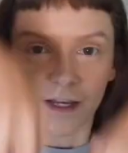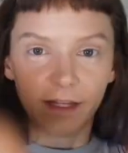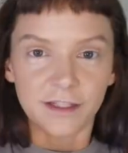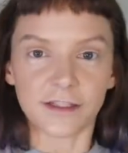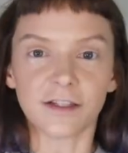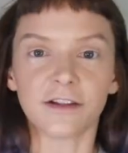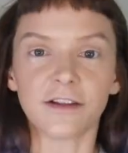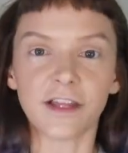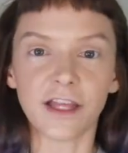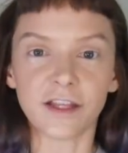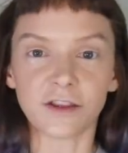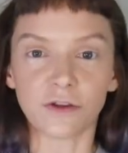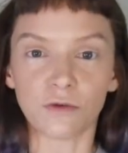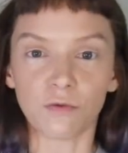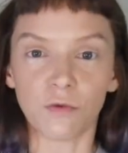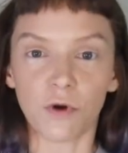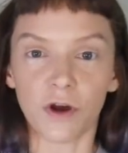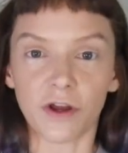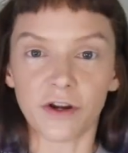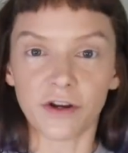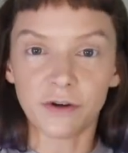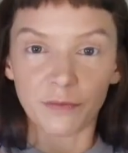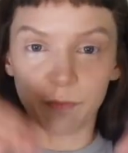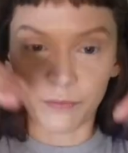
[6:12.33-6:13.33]
to let the
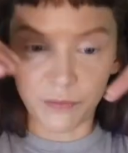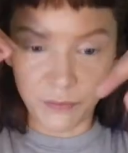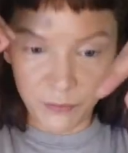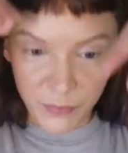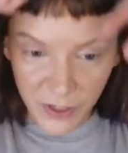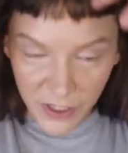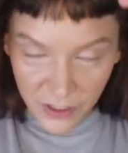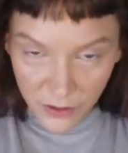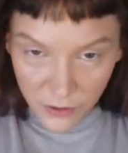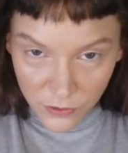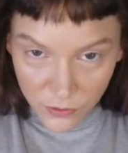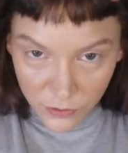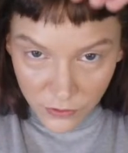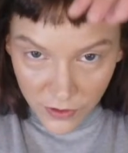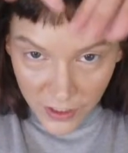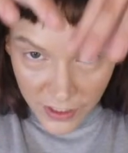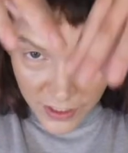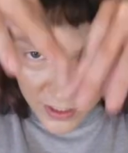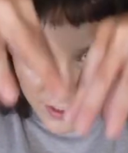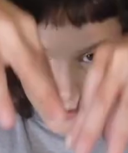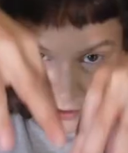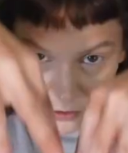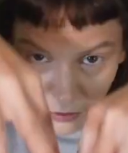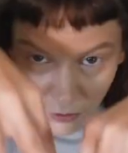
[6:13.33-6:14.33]
water
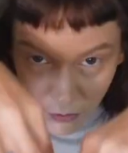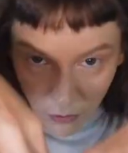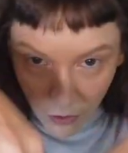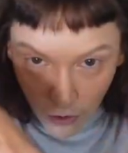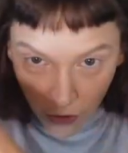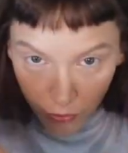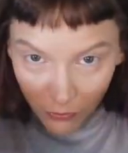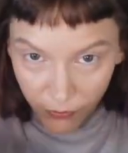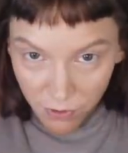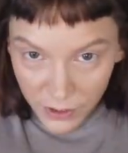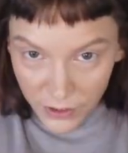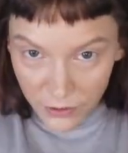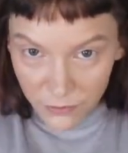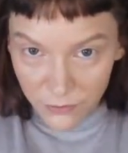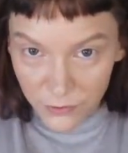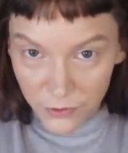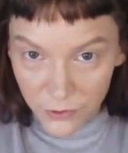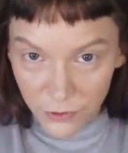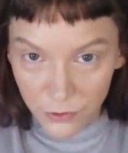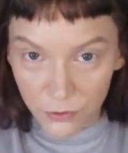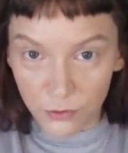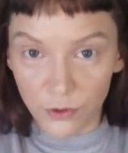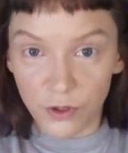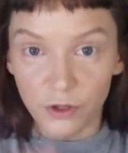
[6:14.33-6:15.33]
penetrate, go all the way
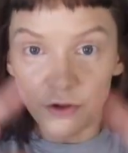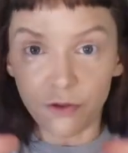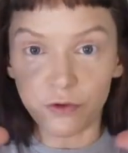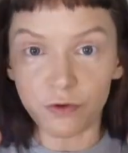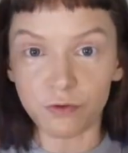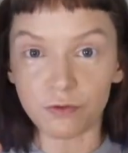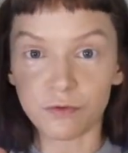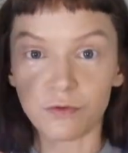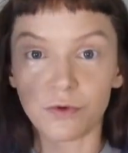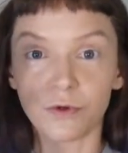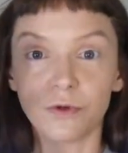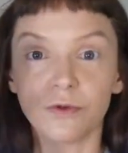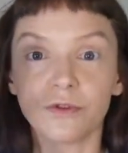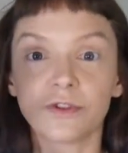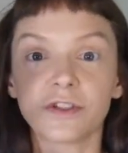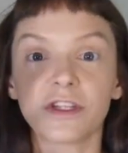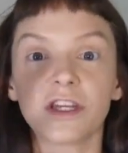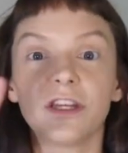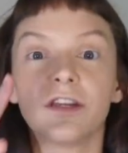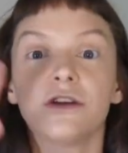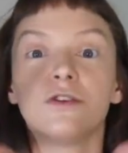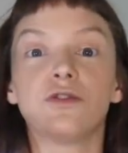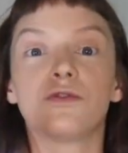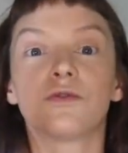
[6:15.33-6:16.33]
through, the roots
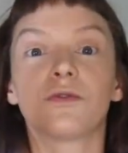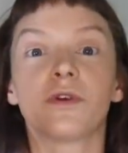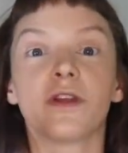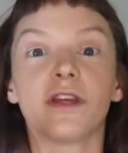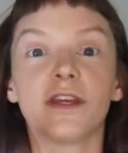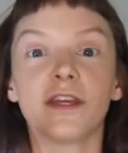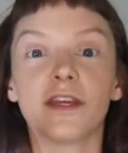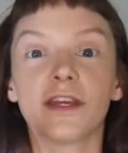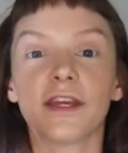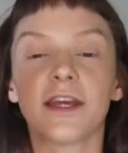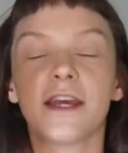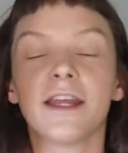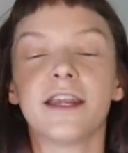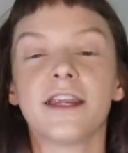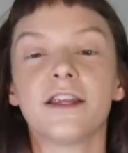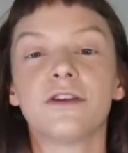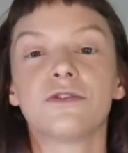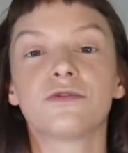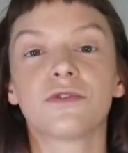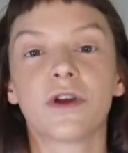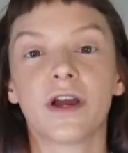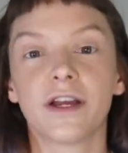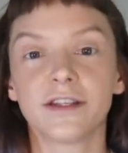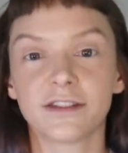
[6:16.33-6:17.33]
get a drink, and it
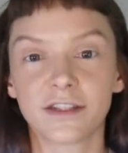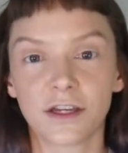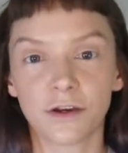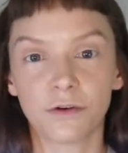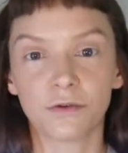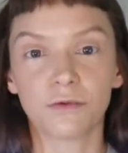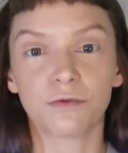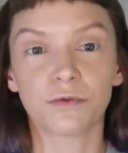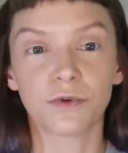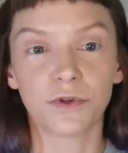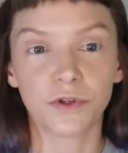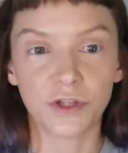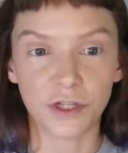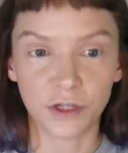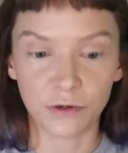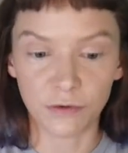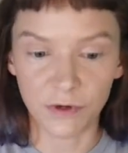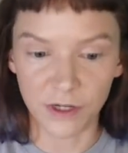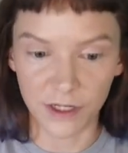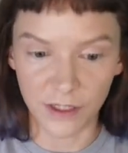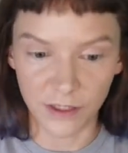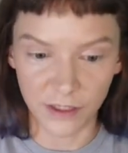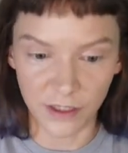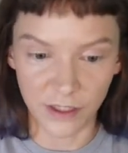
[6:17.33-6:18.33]
dries out really
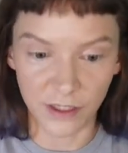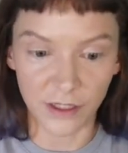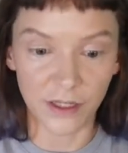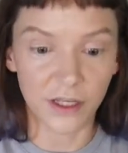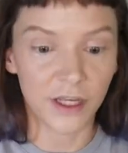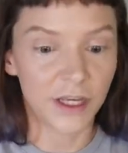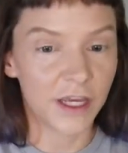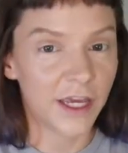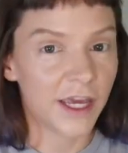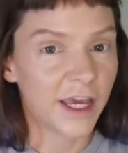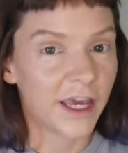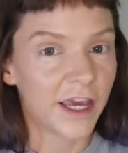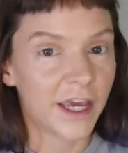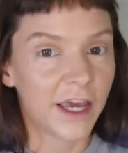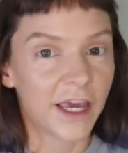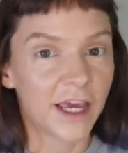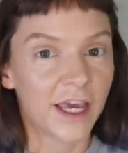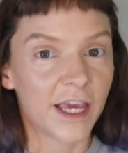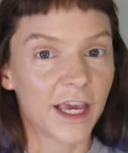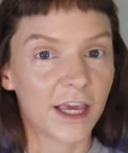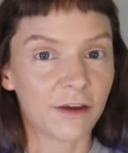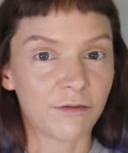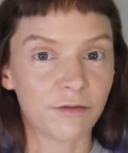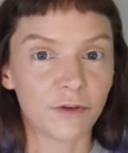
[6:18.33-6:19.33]
quickly.
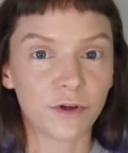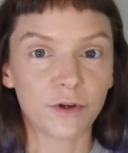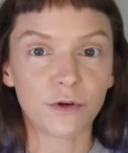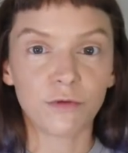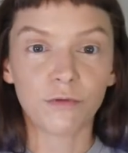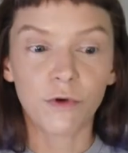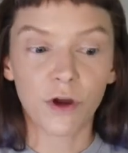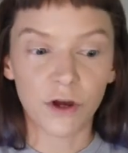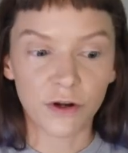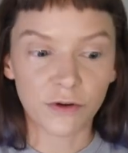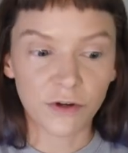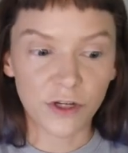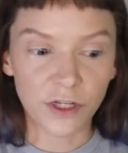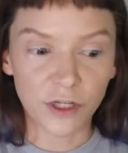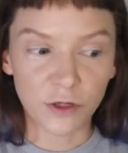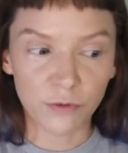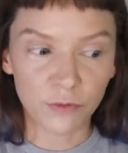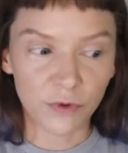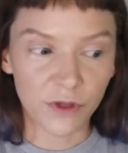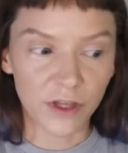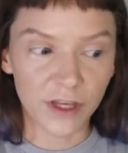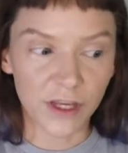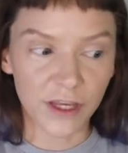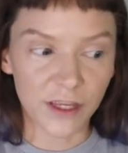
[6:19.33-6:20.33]
If you're watering your
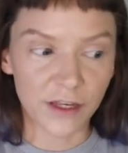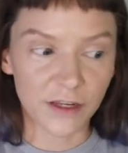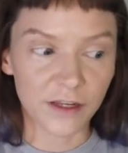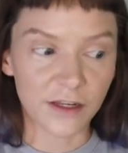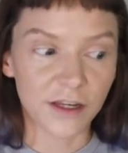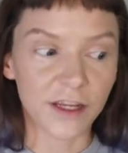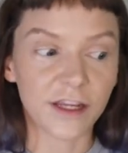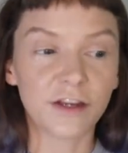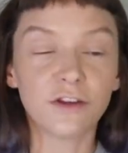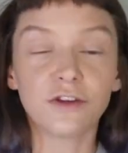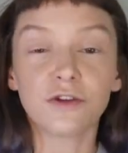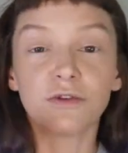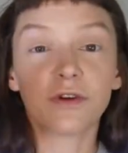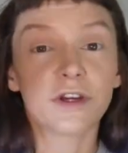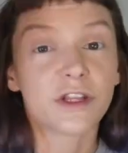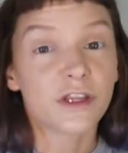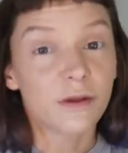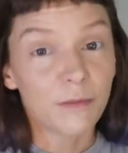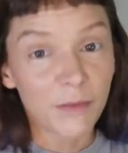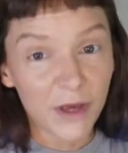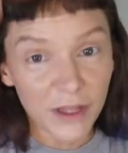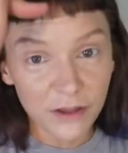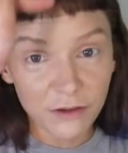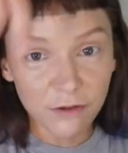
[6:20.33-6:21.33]
plant and doing
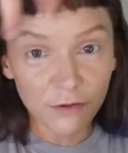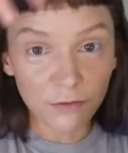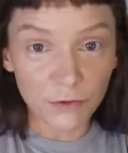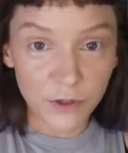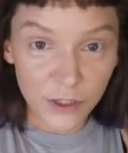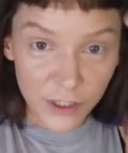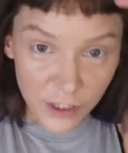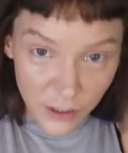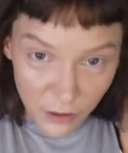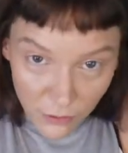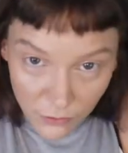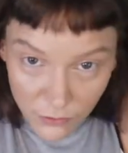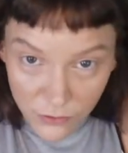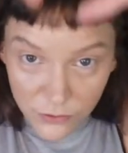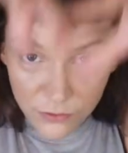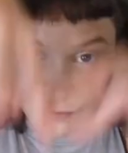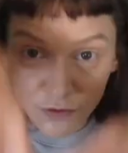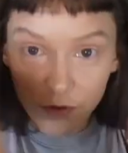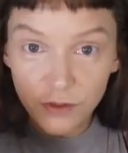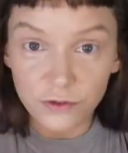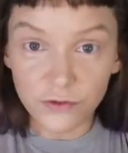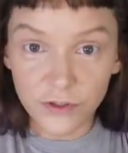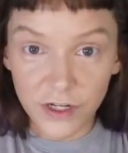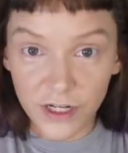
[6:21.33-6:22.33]
the method where it goes through
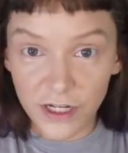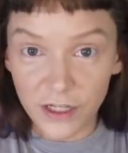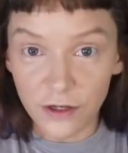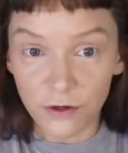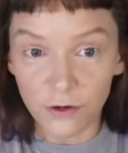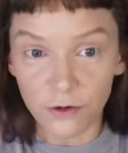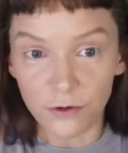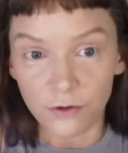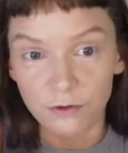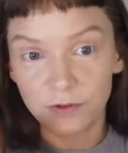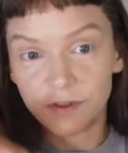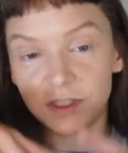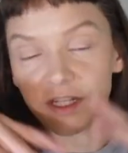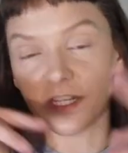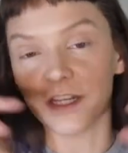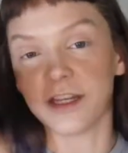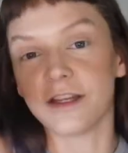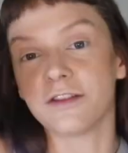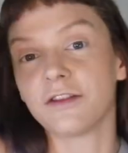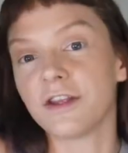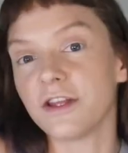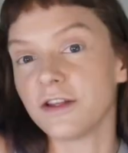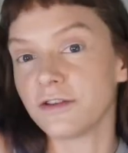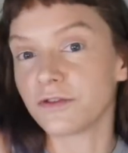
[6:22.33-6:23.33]
the draining holes
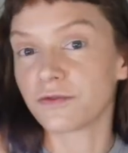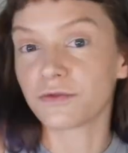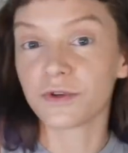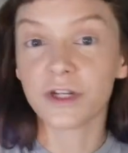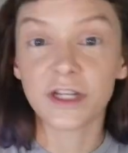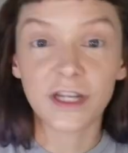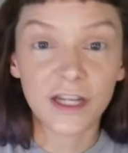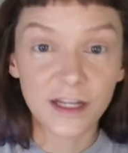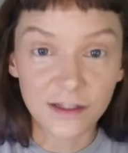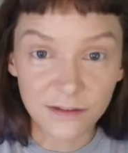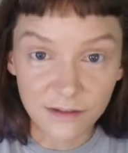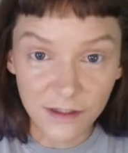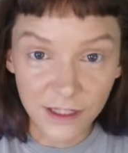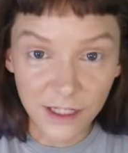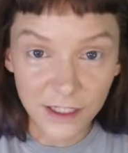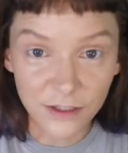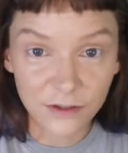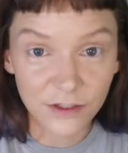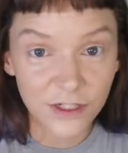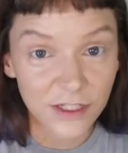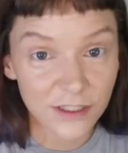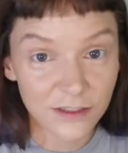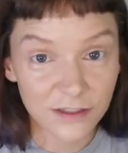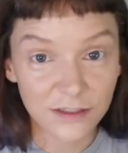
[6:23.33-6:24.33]
and 3 days
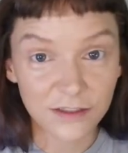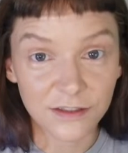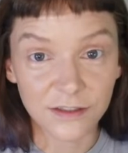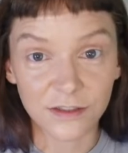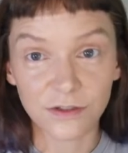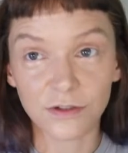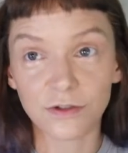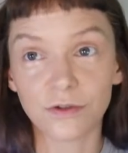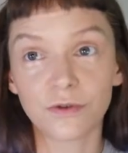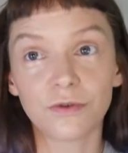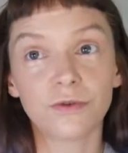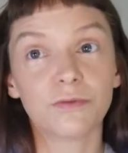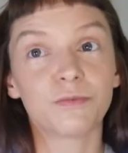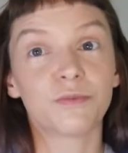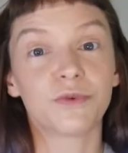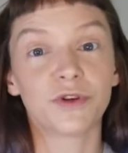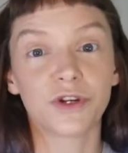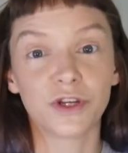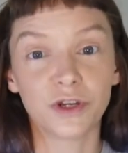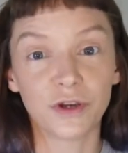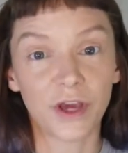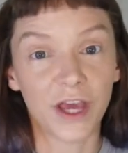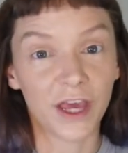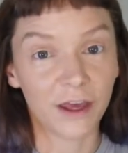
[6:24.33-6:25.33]
later it's still
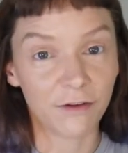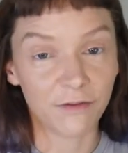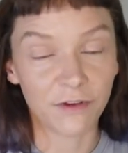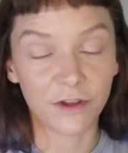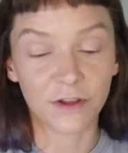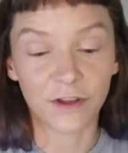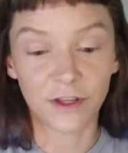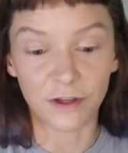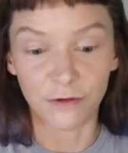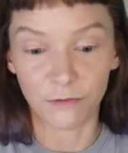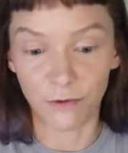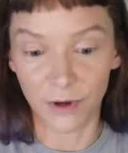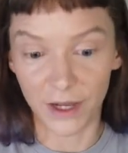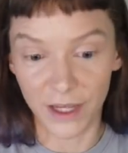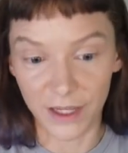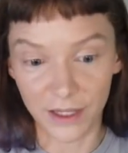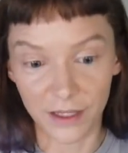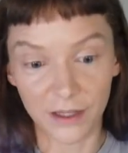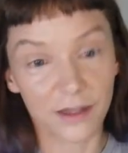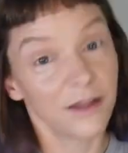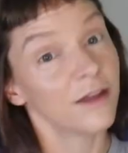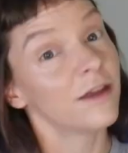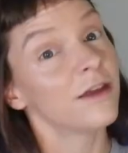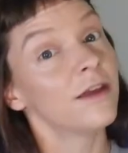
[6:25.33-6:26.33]
pretty heavily
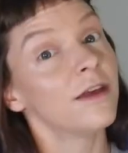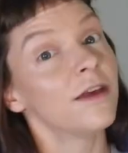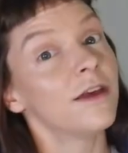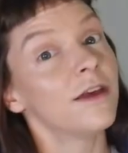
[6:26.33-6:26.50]
wet,